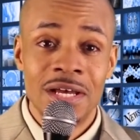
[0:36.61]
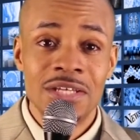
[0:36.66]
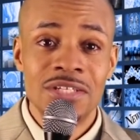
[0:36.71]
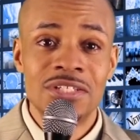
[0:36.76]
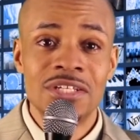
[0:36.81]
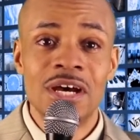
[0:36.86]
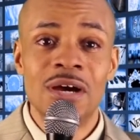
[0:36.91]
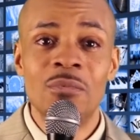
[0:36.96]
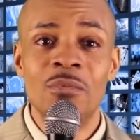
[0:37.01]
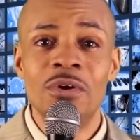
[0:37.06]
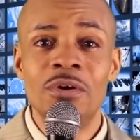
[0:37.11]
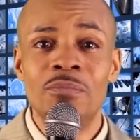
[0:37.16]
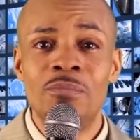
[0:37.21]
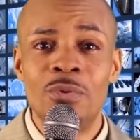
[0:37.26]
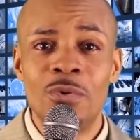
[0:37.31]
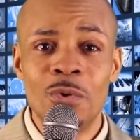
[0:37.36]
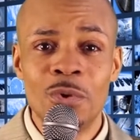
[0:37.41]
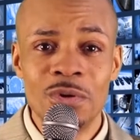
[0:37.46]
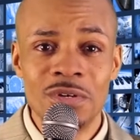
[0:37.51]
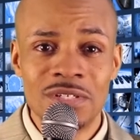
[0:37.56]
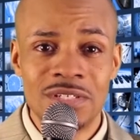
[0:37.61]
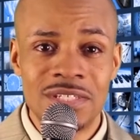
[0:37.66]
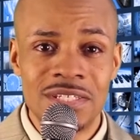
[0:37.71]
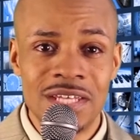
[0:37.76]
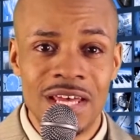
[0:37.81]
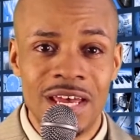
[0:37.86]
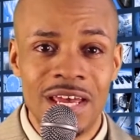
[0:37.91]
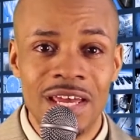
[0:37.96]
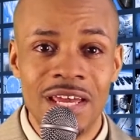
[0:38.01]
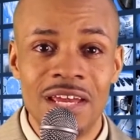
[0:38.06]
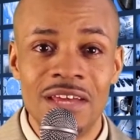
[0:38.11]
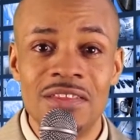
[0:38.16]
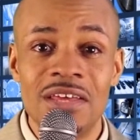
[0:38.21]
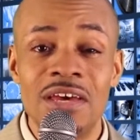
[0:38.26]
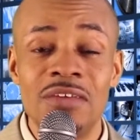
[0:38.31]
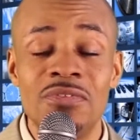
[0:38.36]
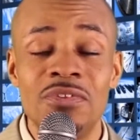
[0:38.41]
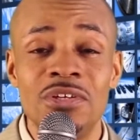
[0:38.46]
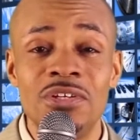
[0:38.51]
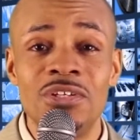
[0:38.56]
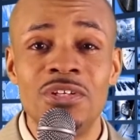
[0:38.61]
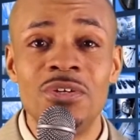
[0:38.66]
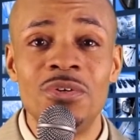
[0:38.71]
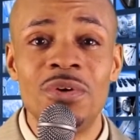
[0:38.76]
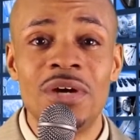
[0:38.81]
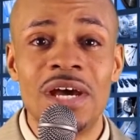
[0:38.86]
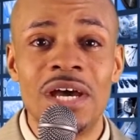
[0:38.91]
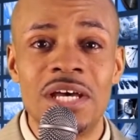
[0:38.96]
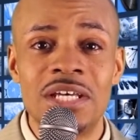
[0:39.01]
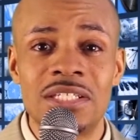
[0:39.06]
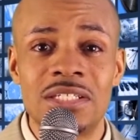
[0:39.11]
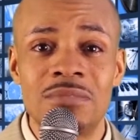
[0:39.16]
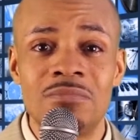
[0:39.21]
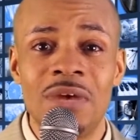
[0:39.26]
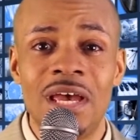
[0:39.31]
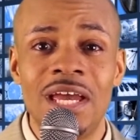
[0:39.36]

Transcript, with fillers: Some reports say that the U.S.